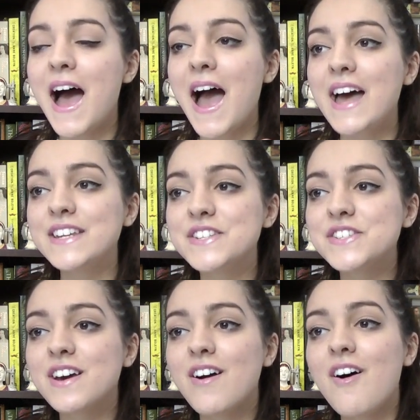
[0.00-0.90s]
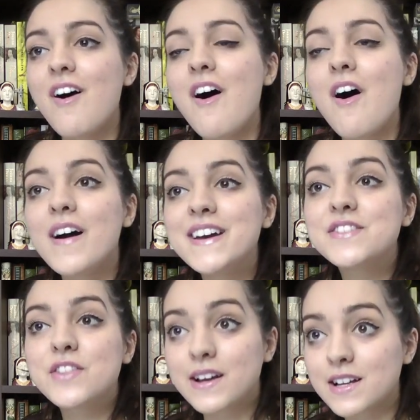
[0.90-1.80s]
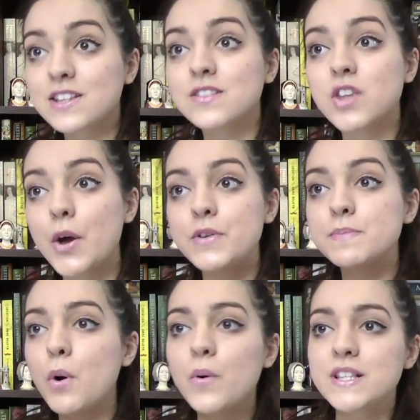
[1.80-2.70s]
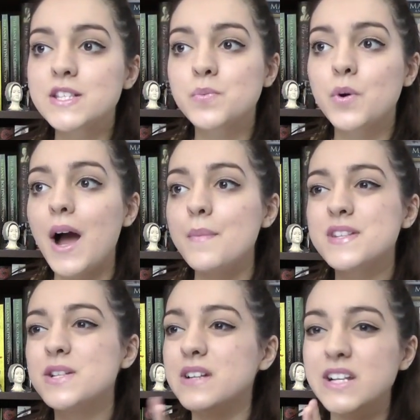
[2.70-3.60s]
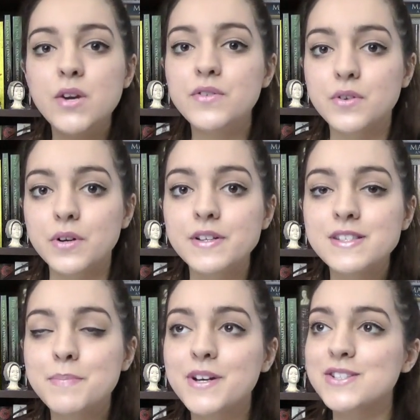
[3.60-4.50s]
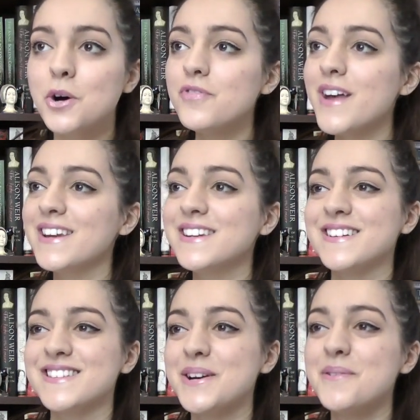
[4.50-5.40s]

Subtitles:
and I think that those points were absolutely ludicrous because on that list,